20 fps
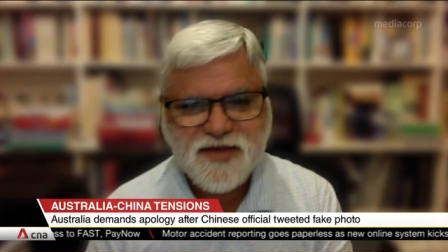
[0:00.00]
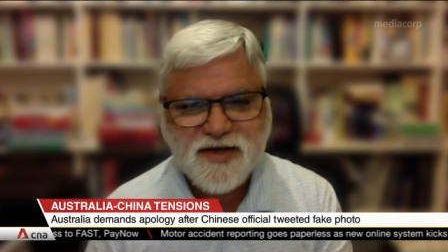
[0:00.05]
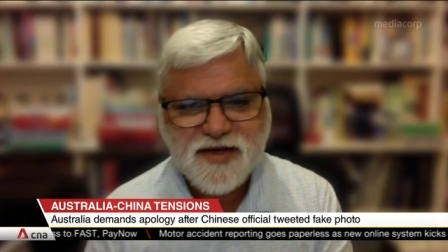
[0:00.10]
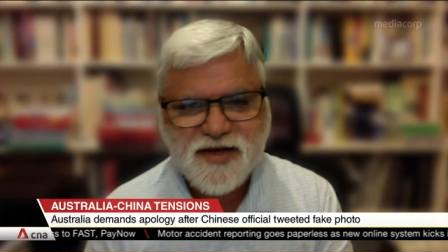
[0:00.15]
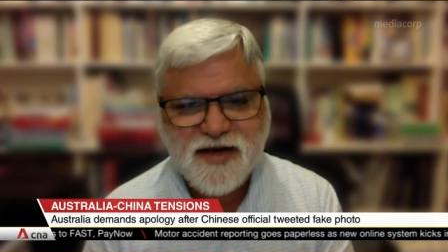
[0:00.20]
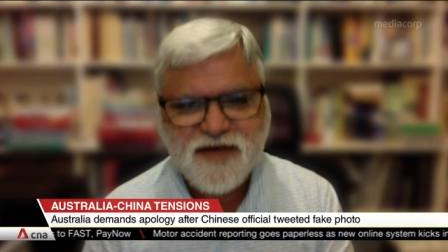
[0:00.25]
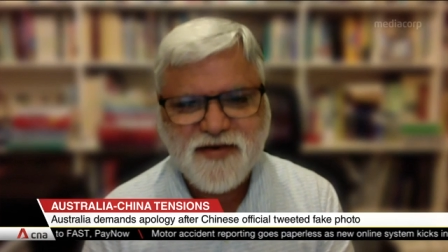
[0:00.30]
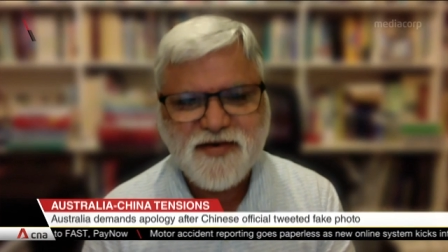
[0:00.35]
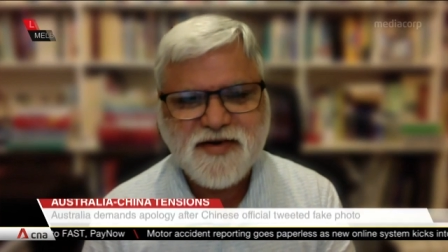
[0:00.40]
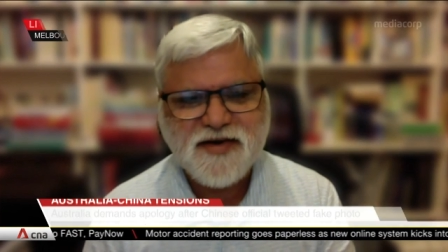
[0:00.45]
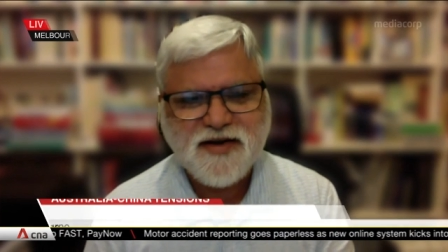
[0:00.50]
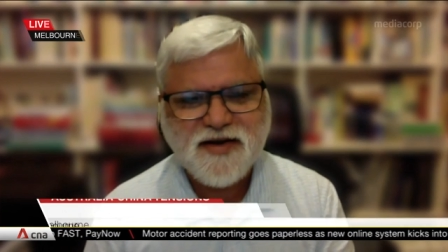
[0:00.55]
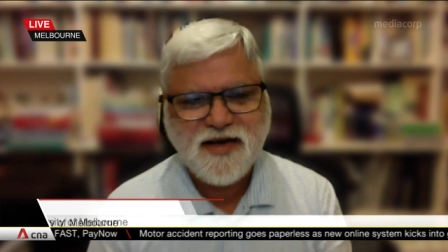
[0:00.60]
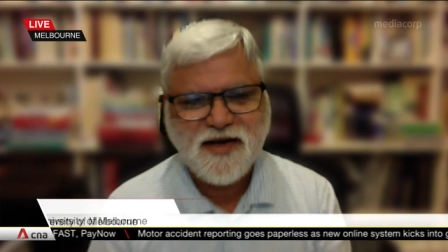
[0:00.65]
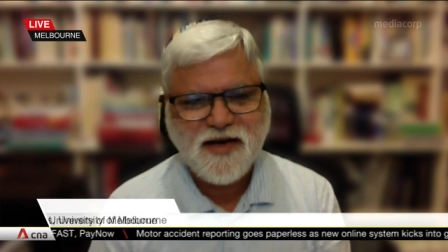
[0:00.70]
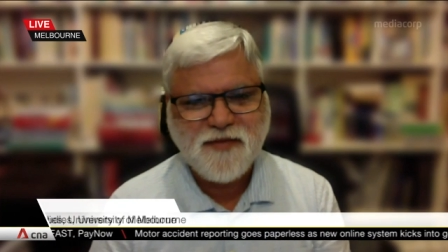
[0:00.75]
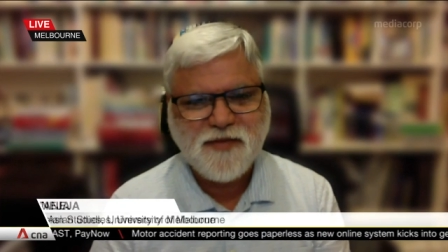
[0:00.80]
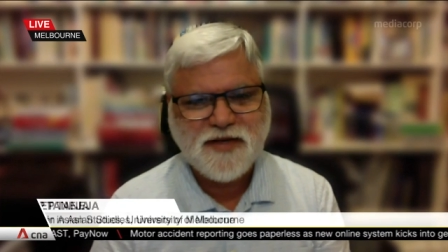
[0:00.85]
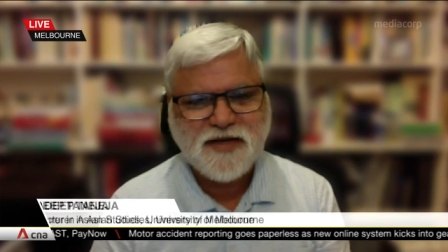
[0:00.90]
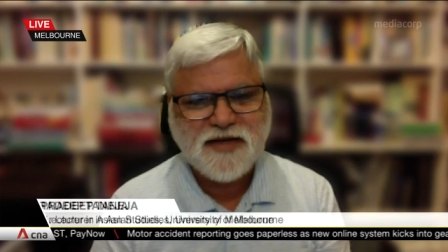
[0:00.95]
in the current
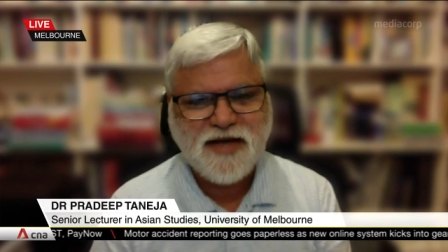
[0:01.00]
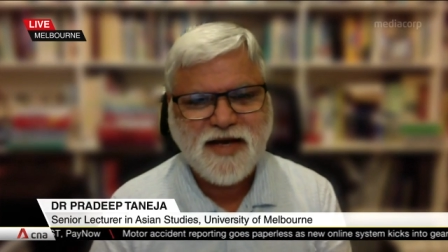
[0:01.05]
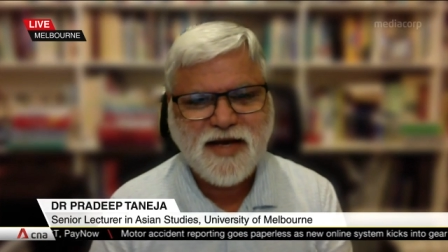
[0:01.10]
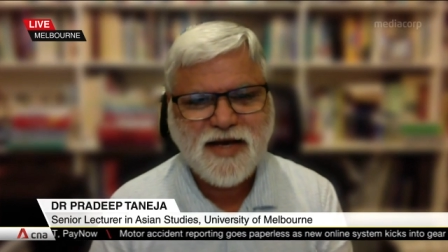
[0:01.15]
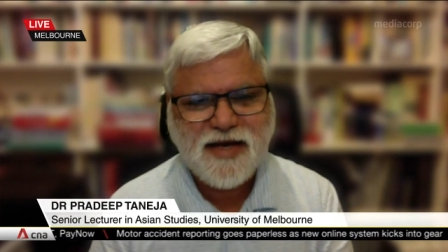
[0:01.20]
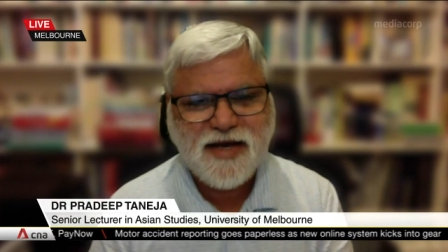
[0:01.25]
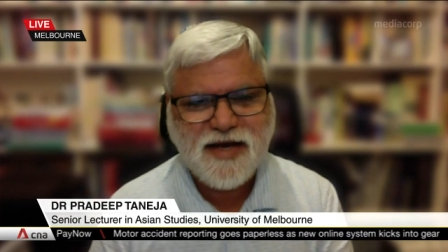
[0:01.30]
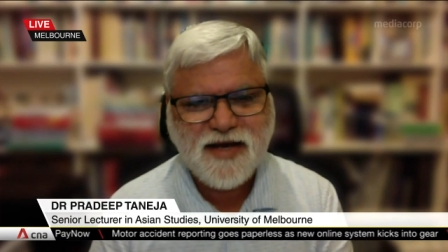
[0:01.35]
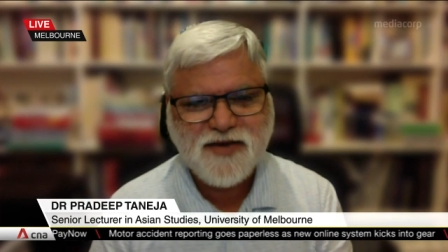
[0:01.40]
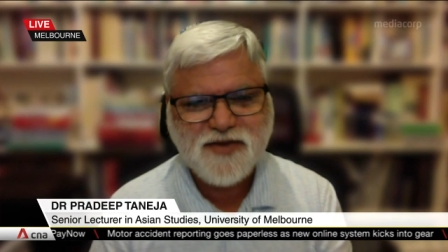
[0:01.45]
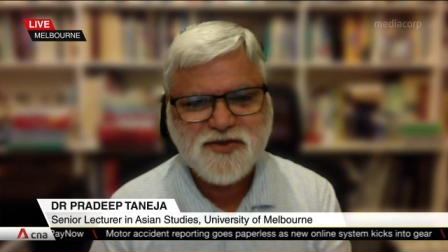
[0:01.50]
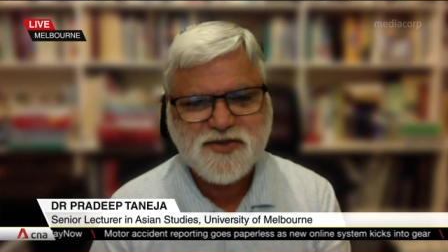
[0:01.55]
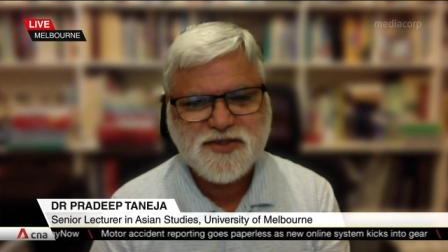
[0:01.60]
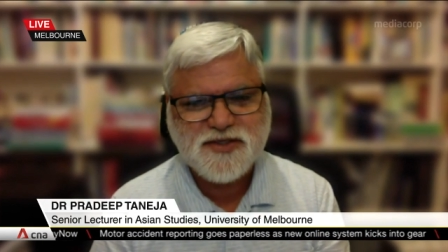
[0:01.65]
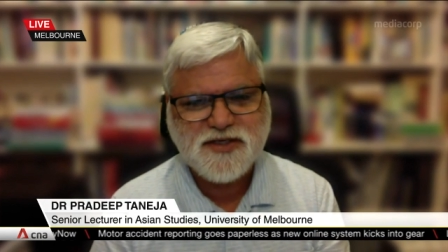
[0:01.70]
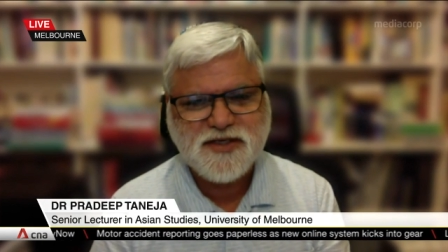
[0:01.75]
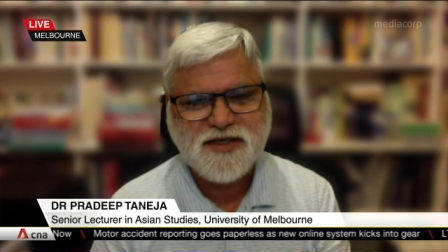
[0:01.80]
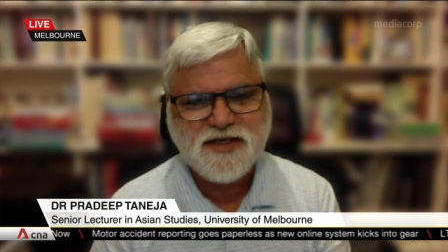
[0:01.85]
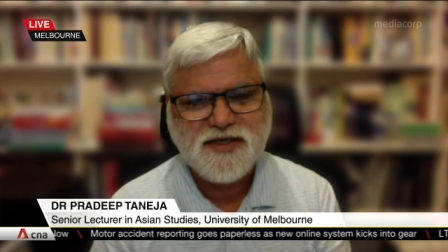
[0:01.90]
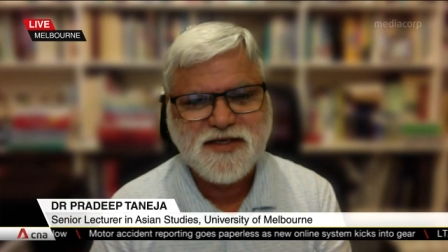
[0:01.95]
climate, I can't
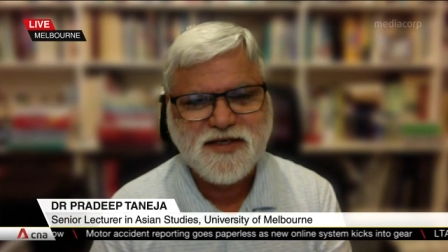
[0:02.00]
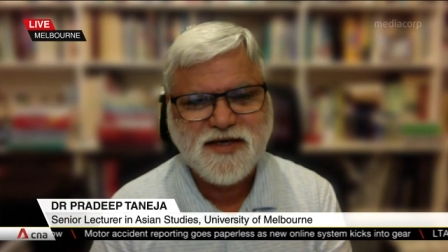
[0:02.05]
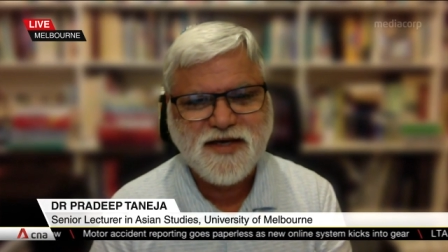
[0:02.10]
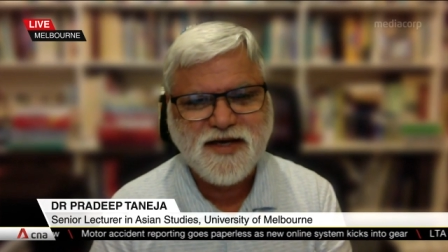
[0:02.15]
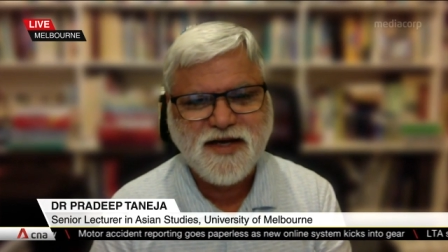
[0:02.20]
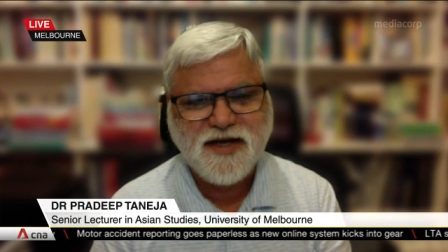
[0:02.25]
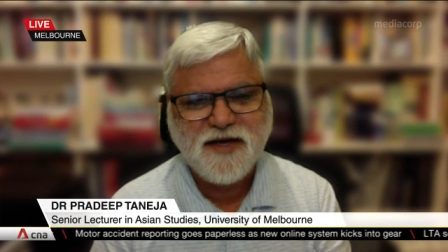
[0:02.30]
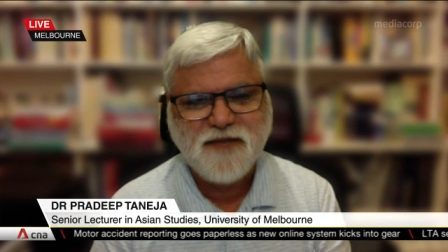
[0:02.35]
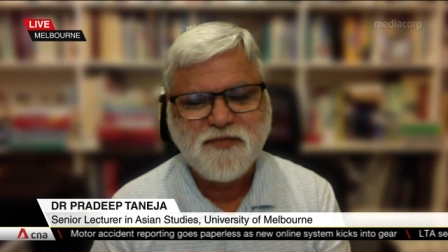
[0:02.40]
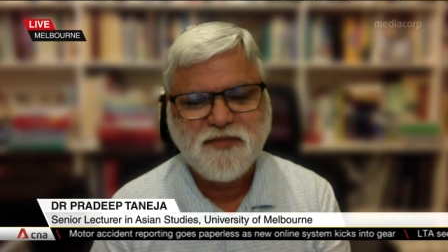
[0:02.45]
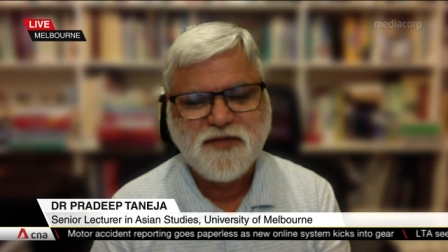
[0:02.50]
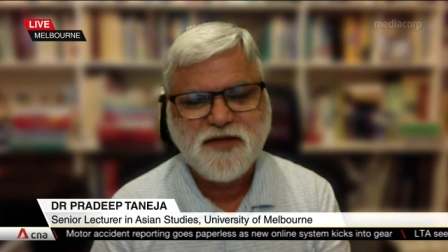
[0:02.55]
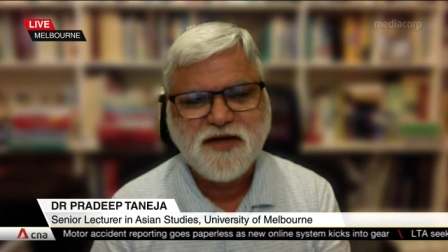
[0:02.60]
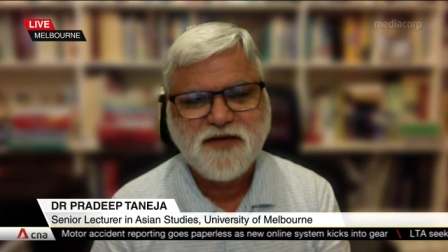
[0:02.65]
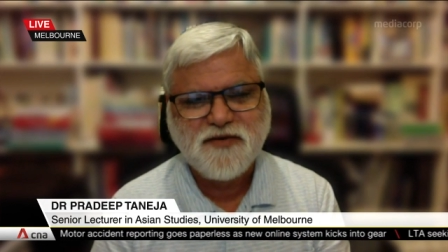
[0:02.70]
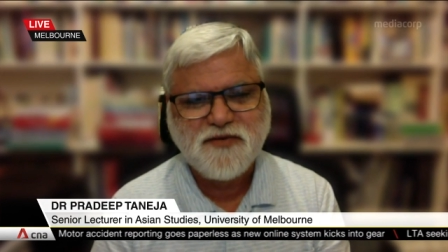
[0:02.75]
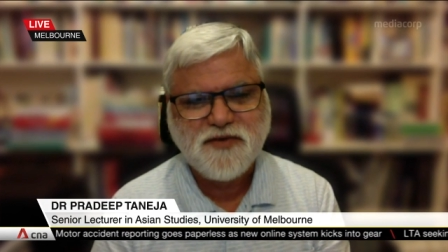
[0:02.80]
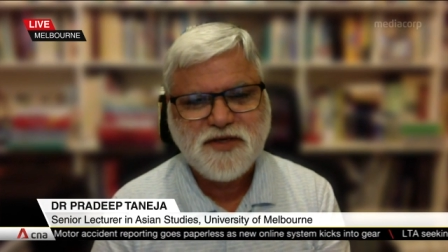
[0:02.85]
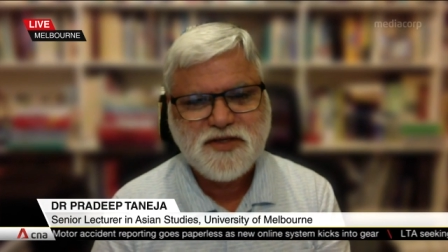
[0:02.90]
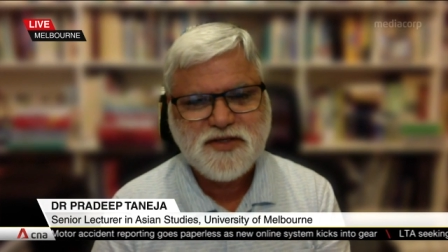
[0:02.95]
see uh,
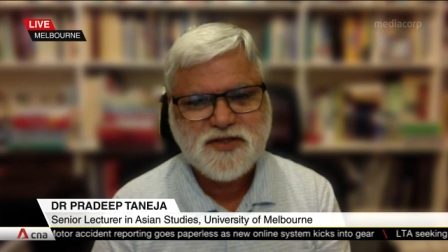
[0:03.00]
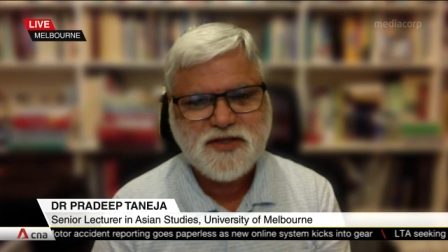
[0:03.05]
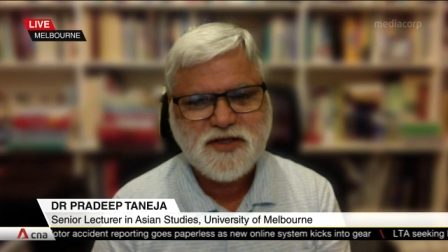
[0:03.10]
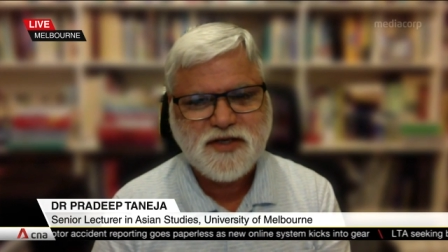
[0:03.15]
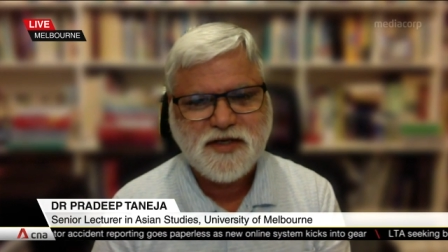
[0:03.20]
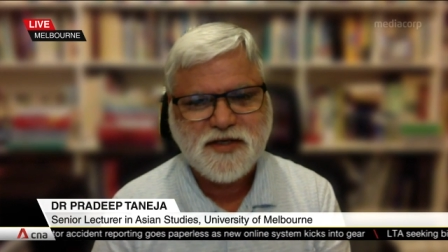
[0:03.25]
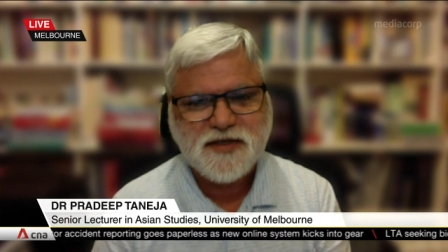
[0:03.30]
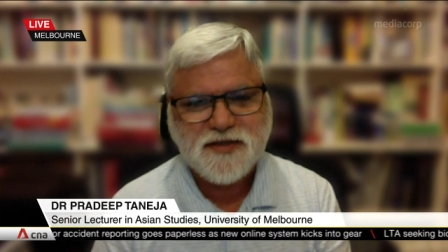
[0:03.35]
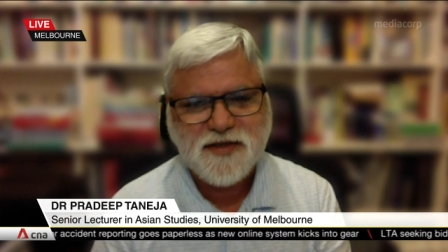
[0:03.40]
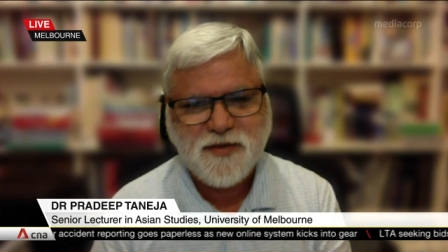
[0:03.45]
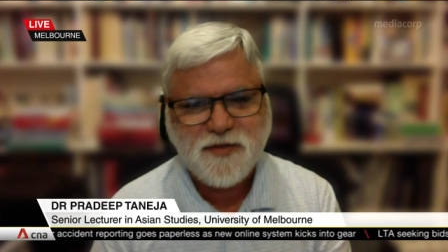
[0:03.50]
a reset.